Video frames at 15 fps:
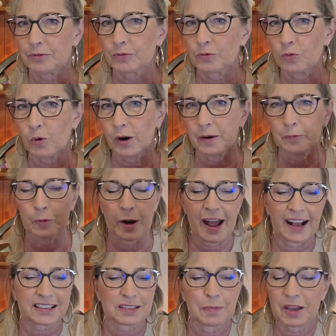warm
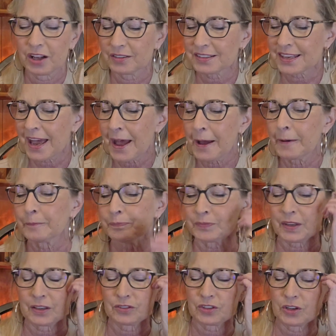wax melts,
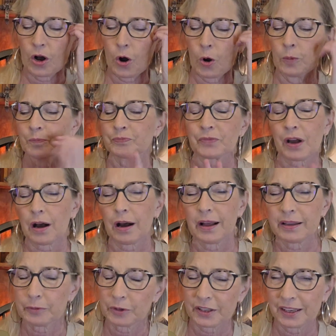so
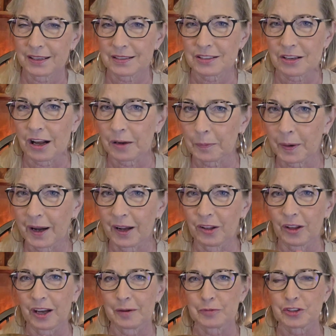I will get a stockpile,
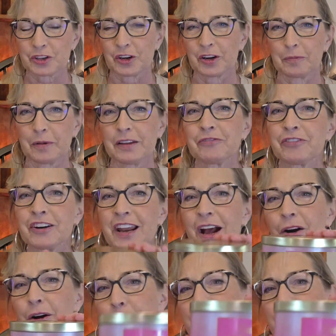I'm sure, but for now I'm